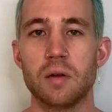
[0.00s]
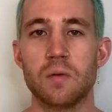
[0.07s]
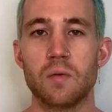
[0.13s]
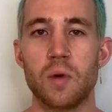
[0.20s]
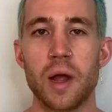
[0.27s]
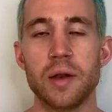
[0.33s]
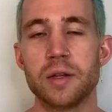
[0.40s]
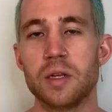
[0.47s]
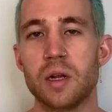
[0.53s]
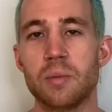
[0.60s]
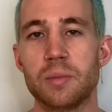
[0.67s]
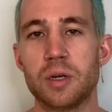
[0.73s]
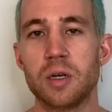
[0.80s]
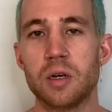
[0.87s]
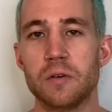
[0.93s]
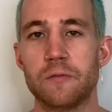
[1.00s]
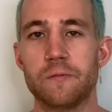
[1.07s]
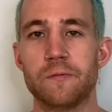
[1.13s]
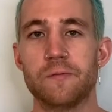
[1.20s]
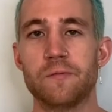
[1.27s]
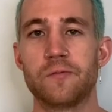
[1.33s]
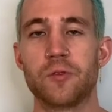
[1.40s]
rent number of
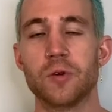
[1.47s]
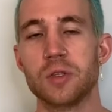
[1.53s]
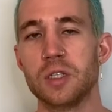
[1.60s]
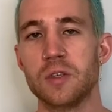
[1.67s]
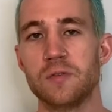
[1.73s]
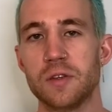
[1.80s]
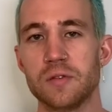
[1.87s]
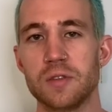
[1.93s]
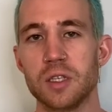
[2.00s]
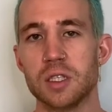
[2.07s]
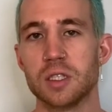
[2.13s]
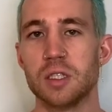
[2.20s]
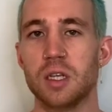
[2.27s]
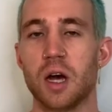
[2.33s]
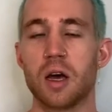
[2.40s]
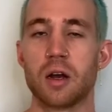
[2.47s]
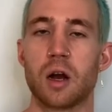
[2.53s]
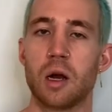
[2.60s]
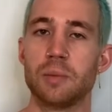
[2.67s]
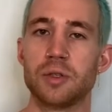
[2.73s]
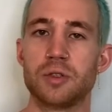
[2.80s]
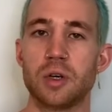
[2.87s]
$1,450 is not
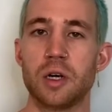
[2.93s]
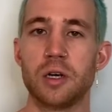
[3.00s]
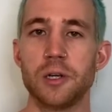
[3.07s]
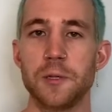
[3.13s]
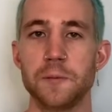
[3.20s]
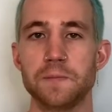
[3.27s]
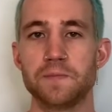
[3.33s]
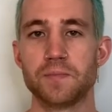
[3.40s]
arbitrary.